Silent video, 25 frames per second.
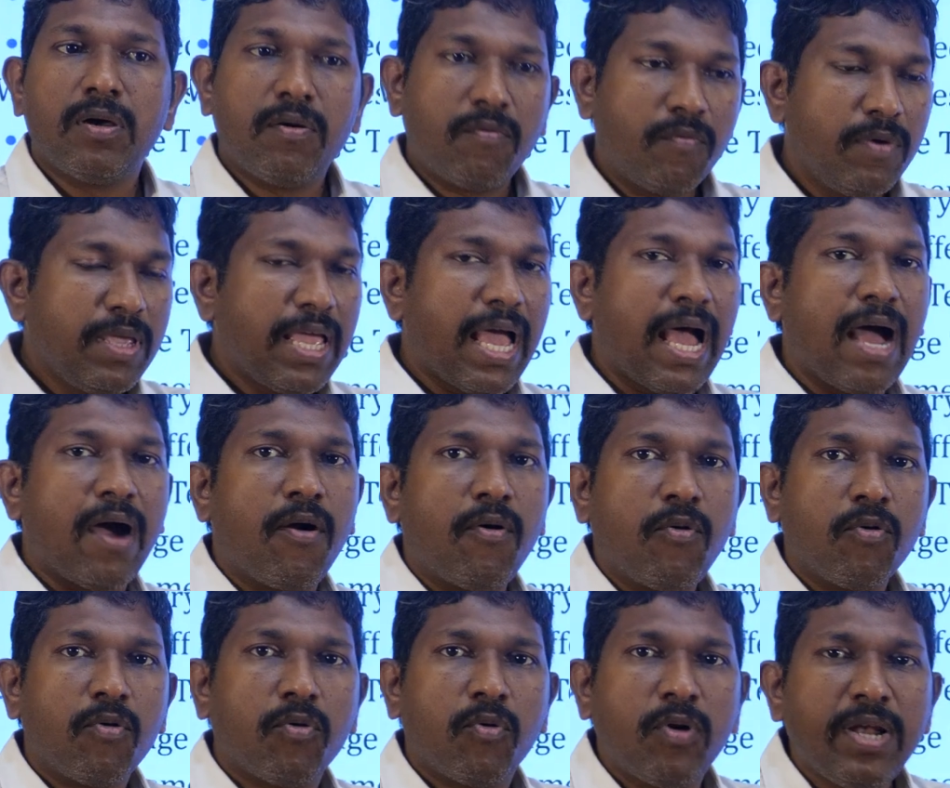We
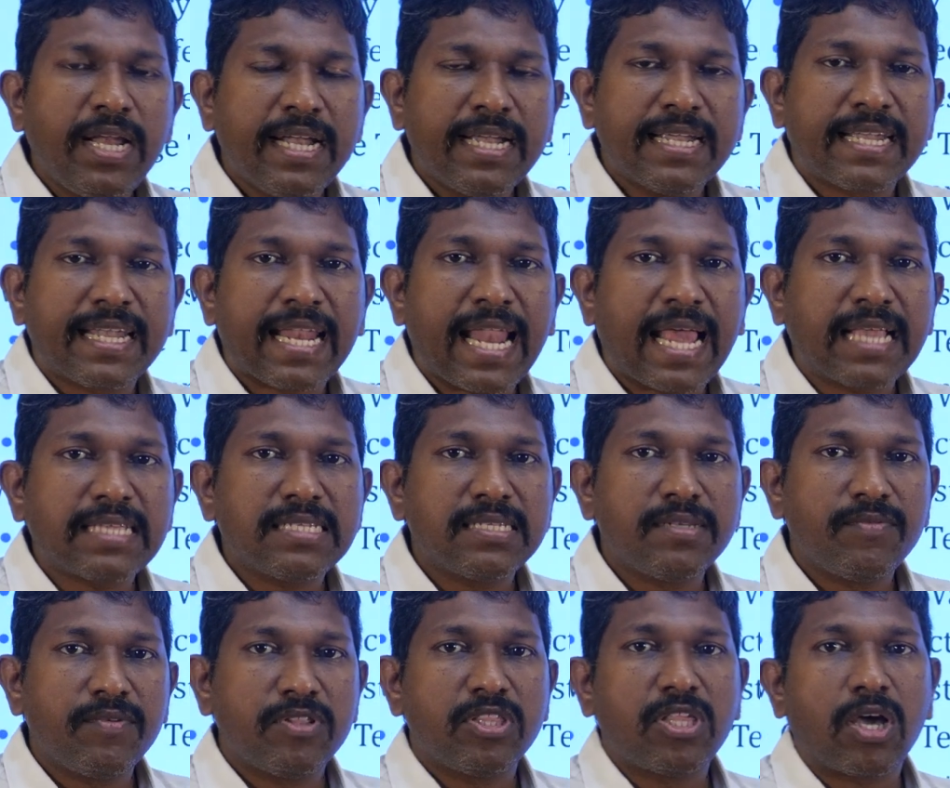have good
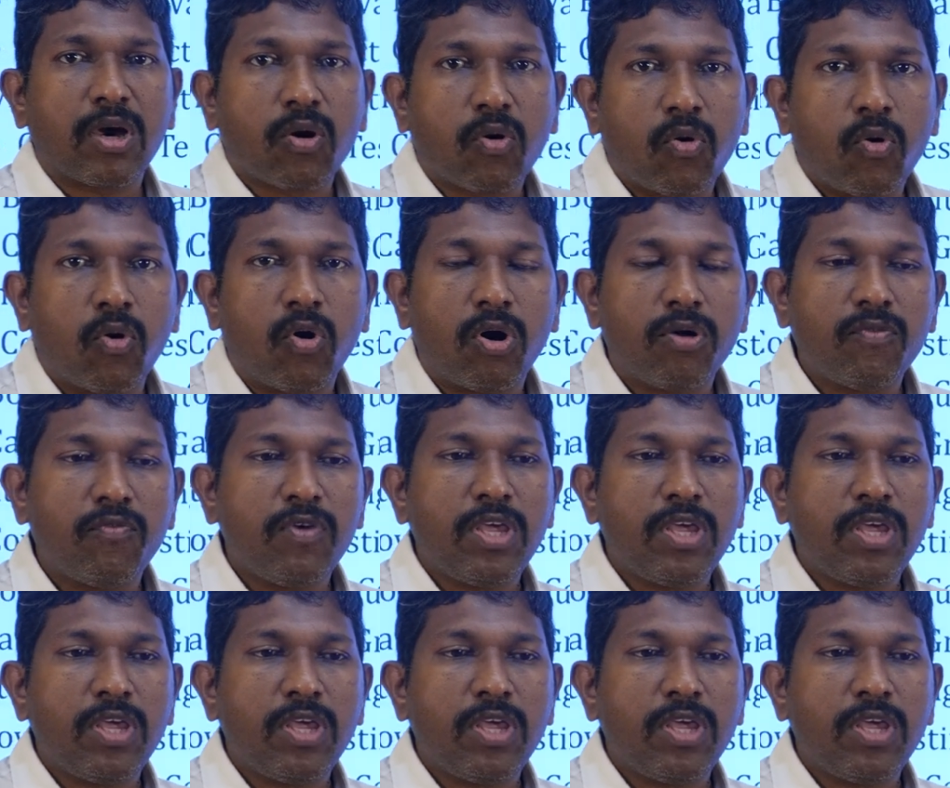interaction with the code.